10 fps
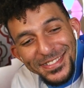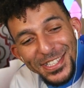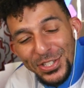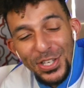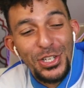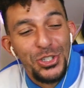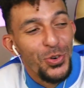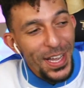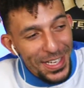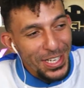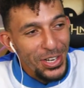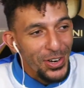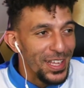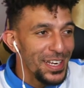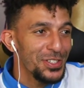To the trained
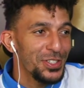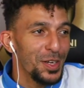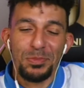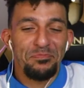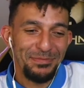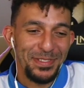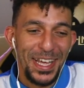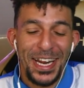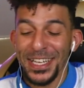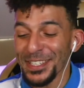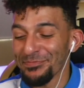ear, ladies and gentlemen, that ain't it.